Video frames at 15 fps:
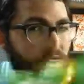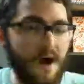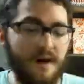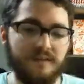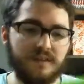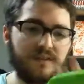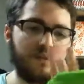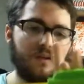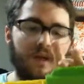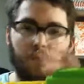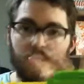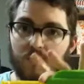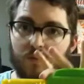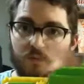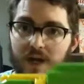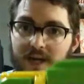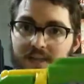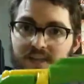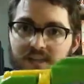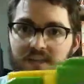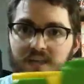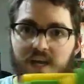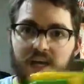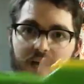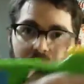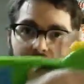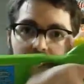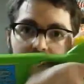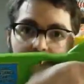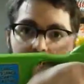obviously, like with the raised sight
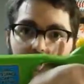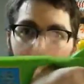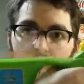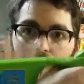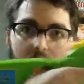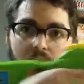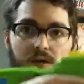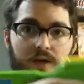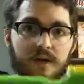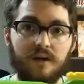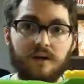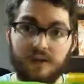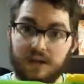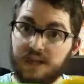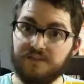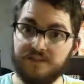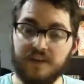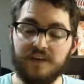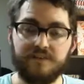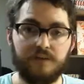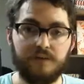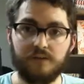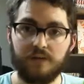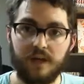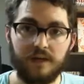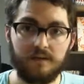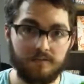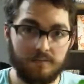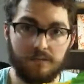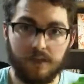here and it lowered down here, it is easier
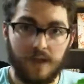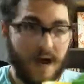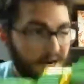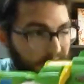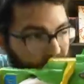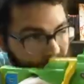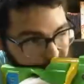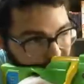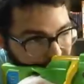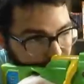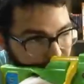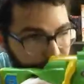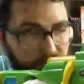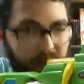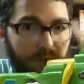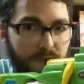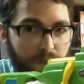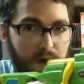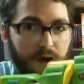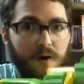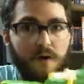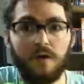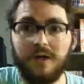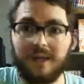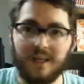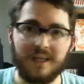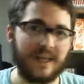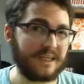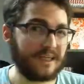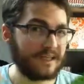that I can at least look down the barrel and
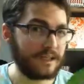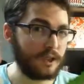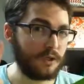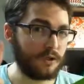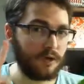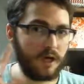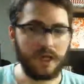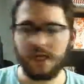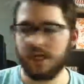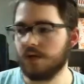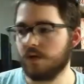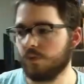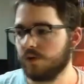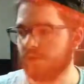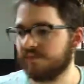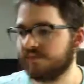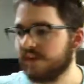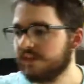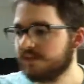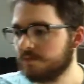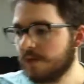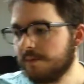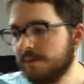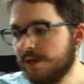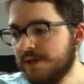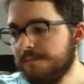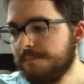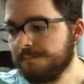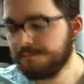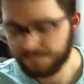get like a general idea on where the sights might
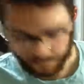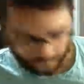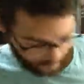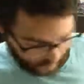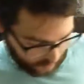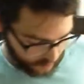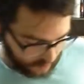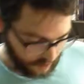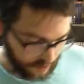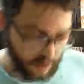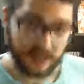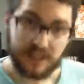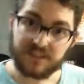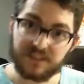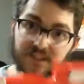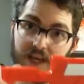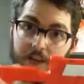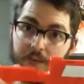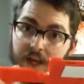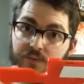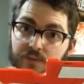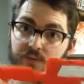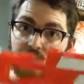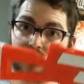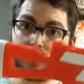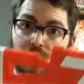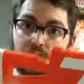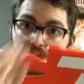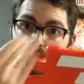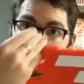be. That's the same case with this
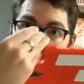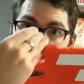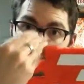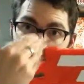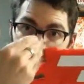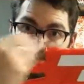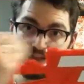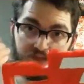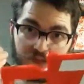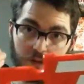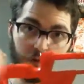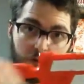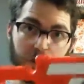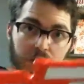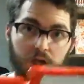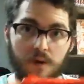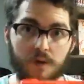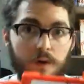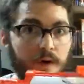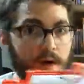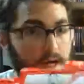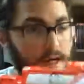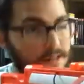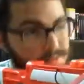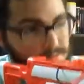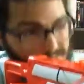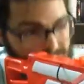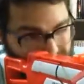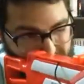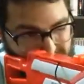one too, because it's a little bit lower
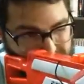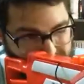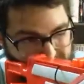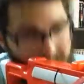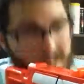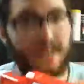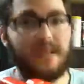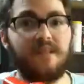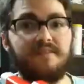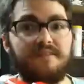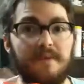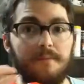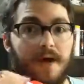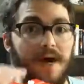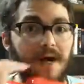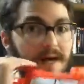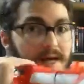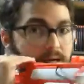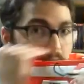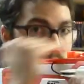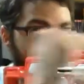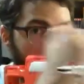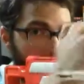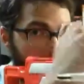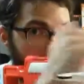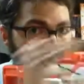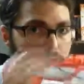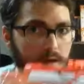and I can at least get my eye down